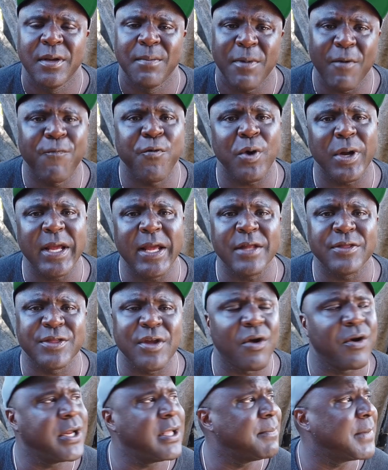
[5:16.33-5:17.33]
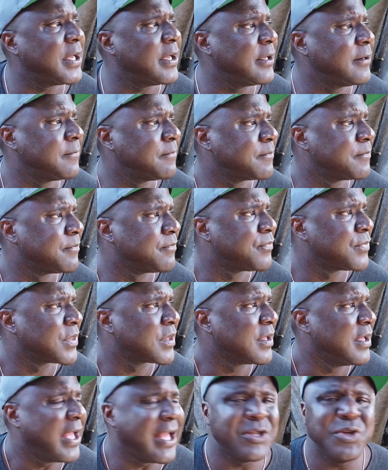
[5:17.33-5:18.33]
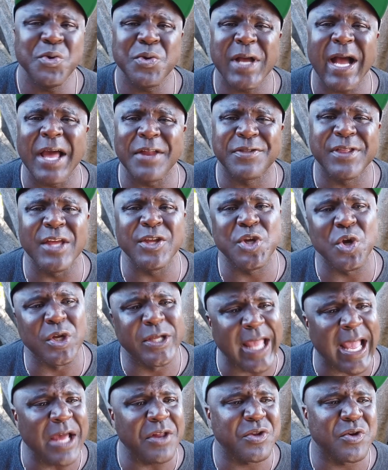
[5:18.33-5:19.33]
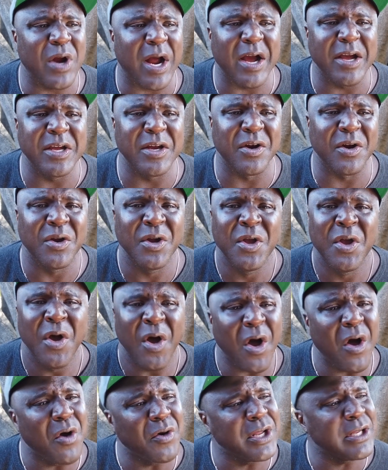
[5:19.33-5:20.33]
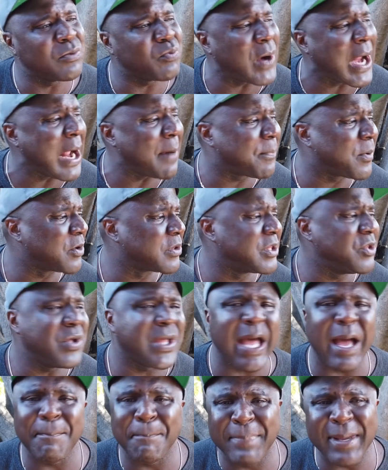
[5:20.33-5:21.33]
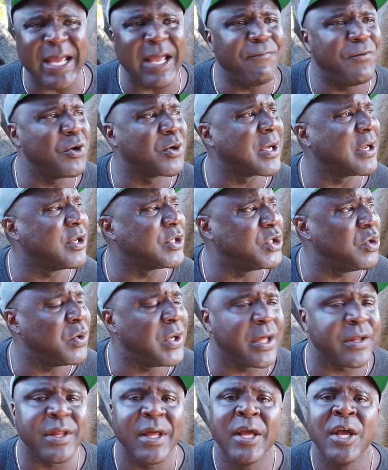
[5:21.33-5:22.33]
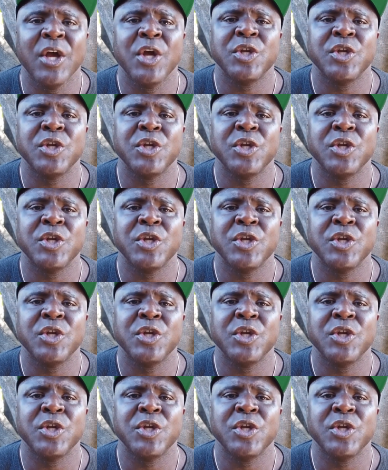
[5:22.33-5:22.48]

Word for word: Before they hit 30, man. And you guys think you're gangster out here. All these rappers, you got beef, you're gonna do this.